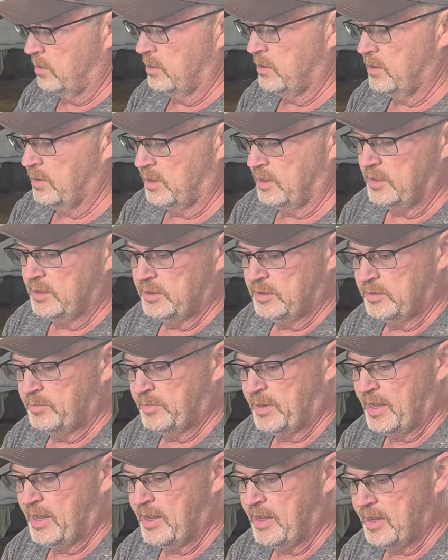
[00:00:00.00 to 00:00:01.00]
Nice
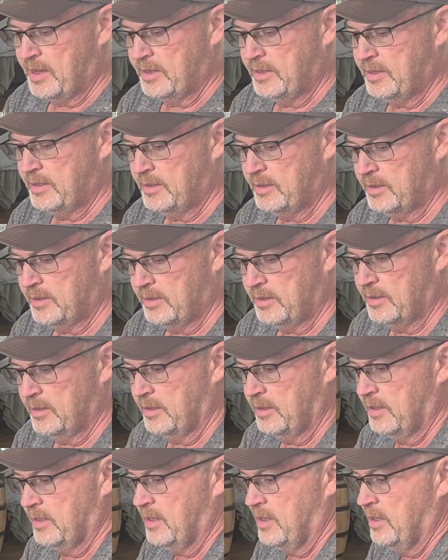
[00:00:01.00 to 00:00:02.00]
padded
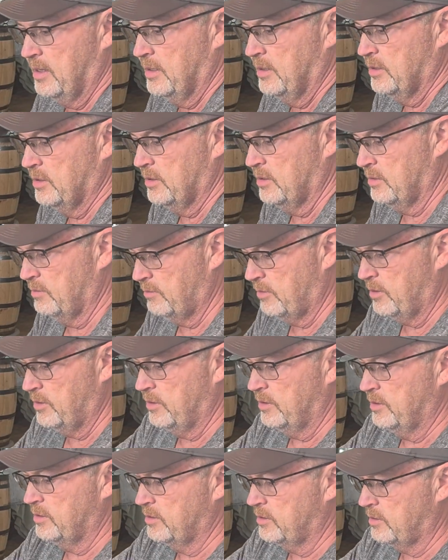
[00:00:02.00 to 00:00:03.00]
case,
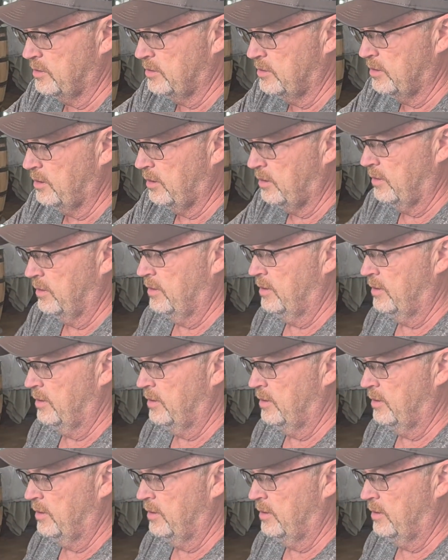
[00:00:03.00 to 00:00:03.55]
very sturdy.